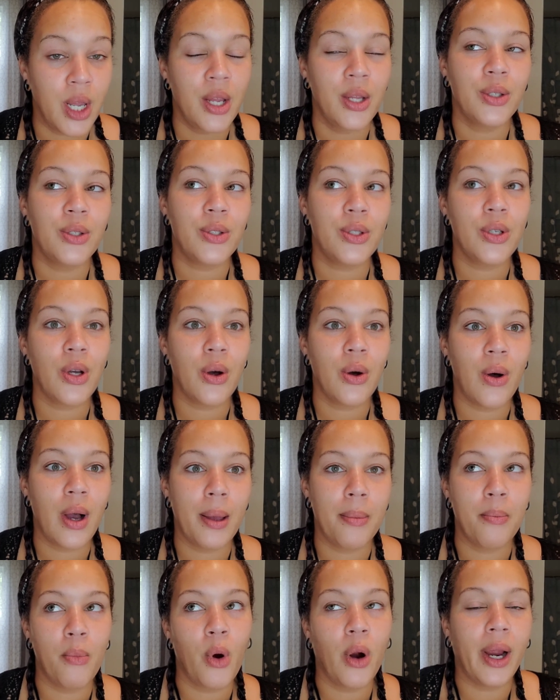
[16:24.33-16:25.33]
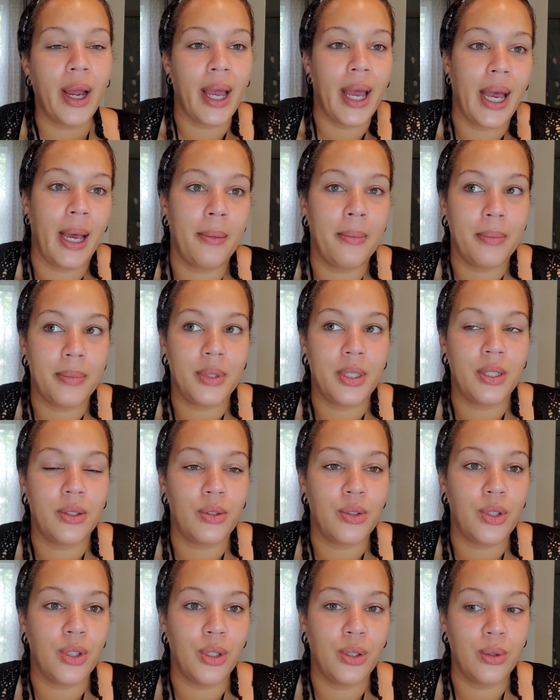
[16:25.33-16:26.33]
So I'm more apt
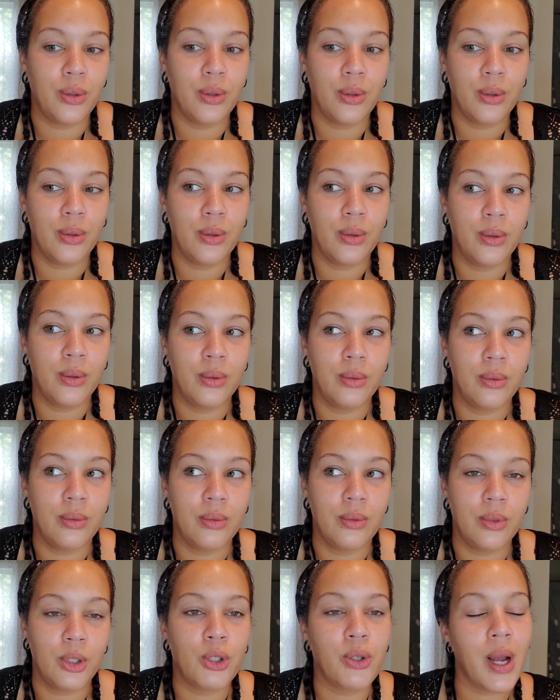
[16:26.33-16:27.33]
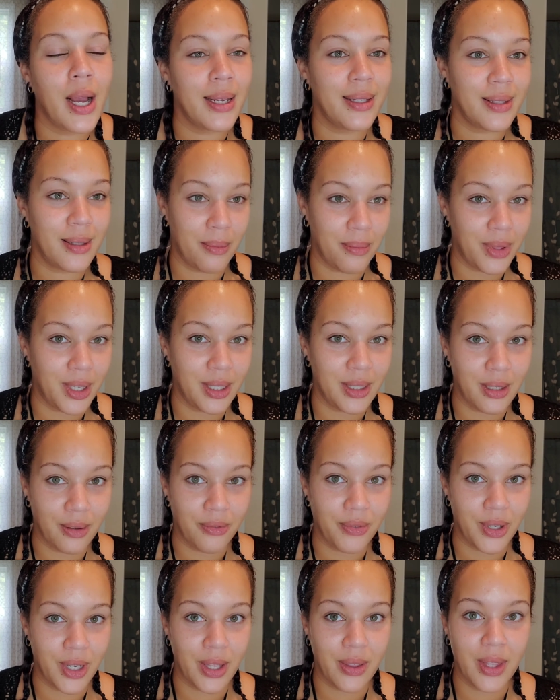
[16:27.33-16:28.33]
to try something
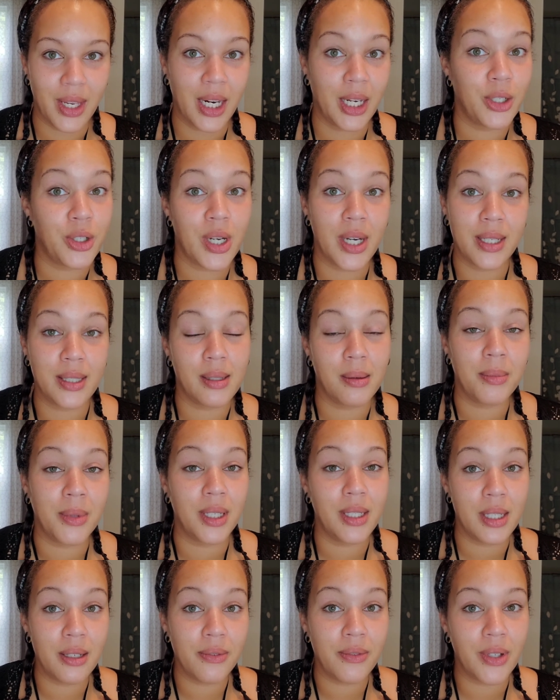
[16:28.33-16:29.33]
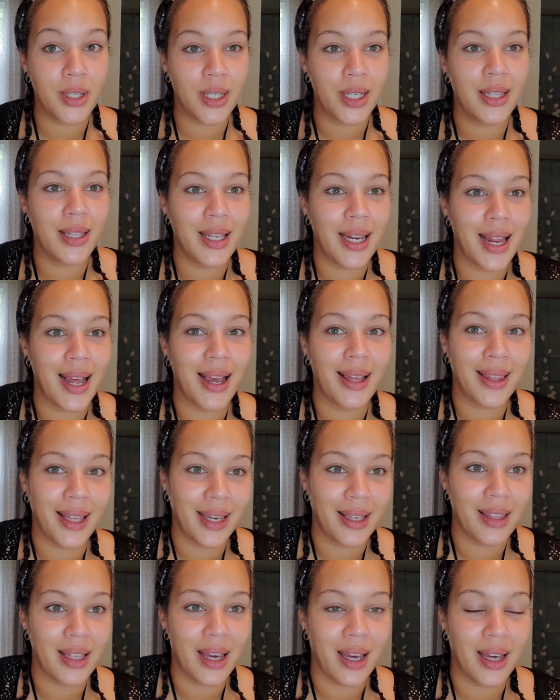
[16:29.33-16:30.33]
different. And then I try something different, and then I
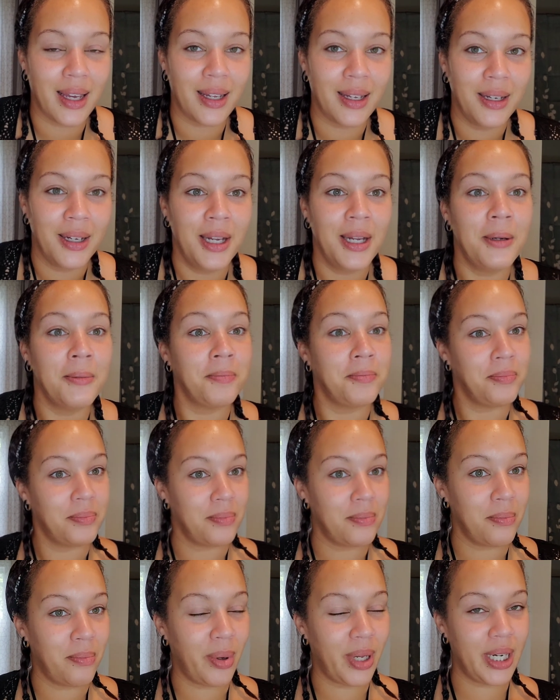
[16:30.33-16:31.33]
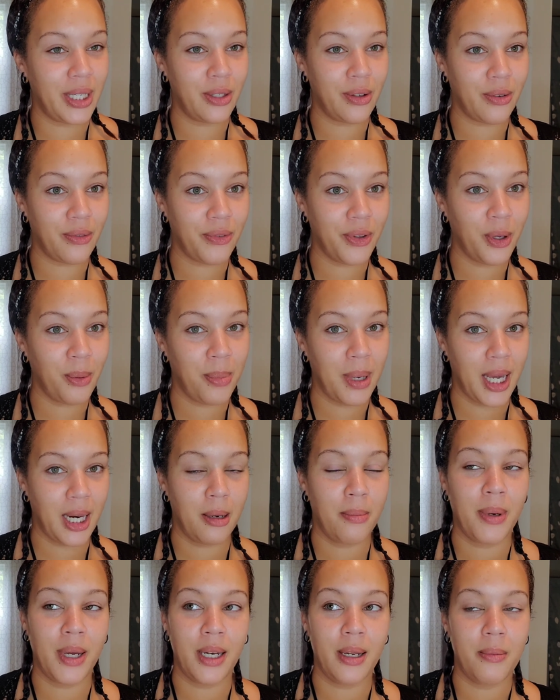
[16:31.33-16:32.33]
like that, but I don't feel bad
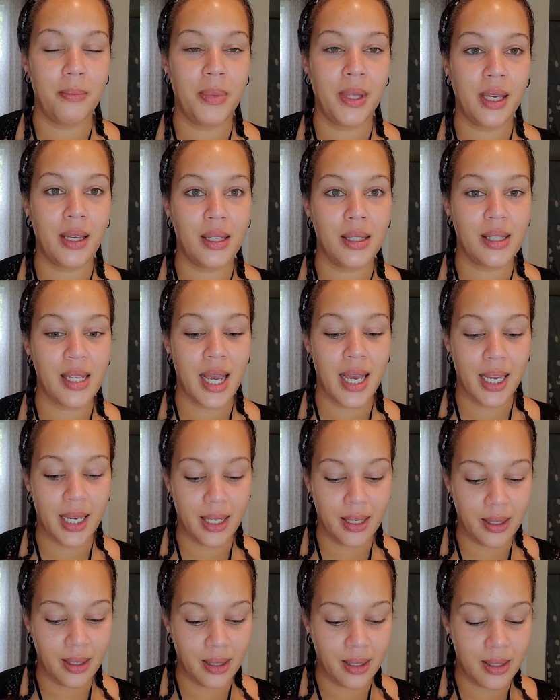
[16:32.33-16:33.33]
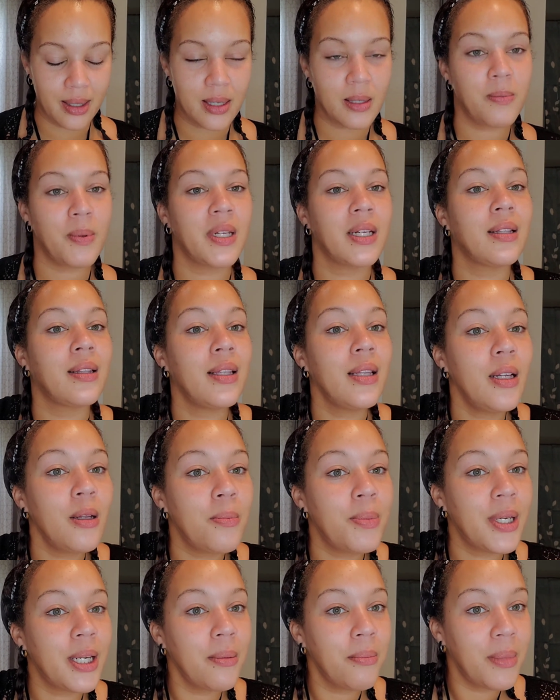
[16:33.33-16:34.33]
about it because I spent a little
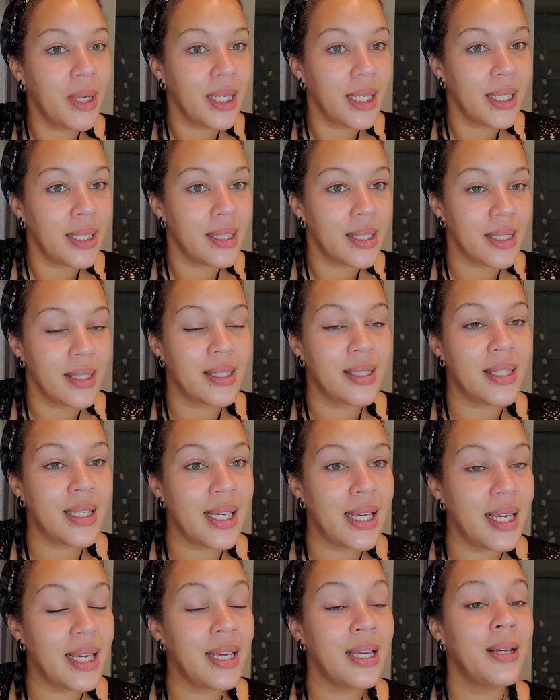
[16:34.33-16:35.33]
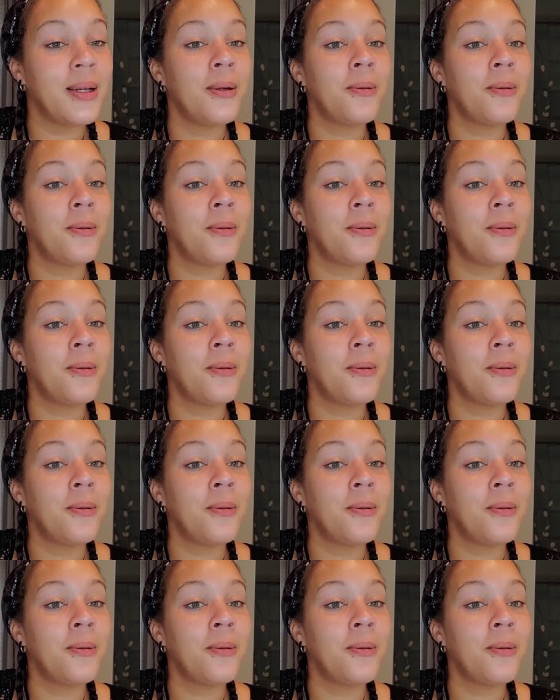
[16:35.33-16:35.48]
bit of money to see